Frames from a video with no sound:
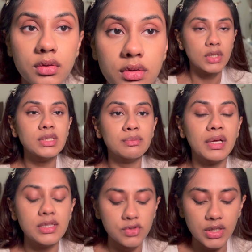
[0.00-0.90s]
It
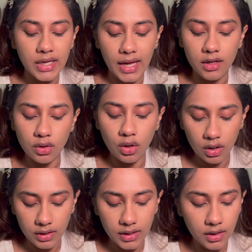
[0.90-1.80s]
smells really
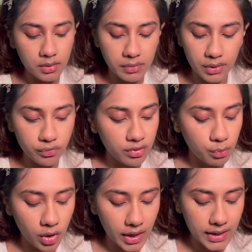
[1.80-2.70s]
alcohol-y, but from
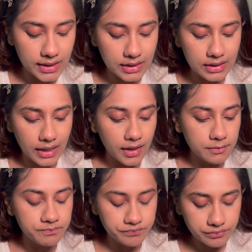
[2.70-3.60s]
what I can
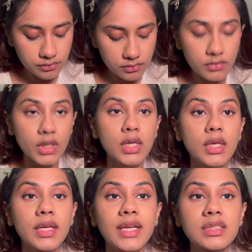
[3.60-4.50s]
tell,
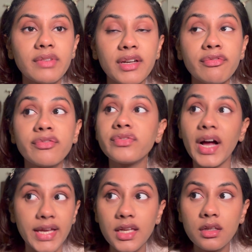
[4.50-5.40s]
it's a very
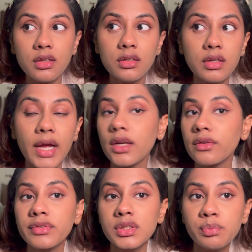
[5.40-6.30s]
fine kind
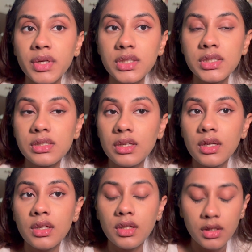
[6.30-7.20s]
of a spritz.
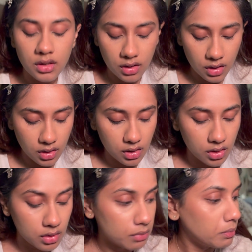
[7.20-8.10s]

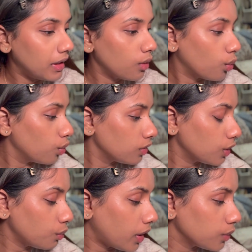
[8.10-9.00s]
My
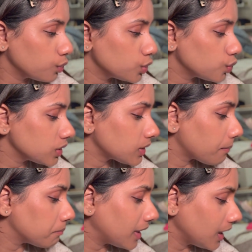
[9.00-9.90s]
older one, which was
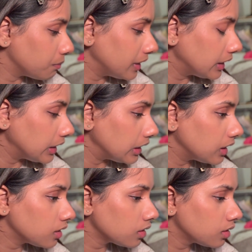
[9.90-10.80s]

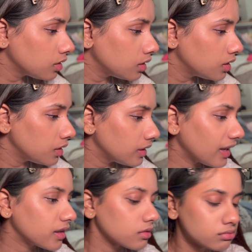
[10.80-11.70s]
Maybelline, like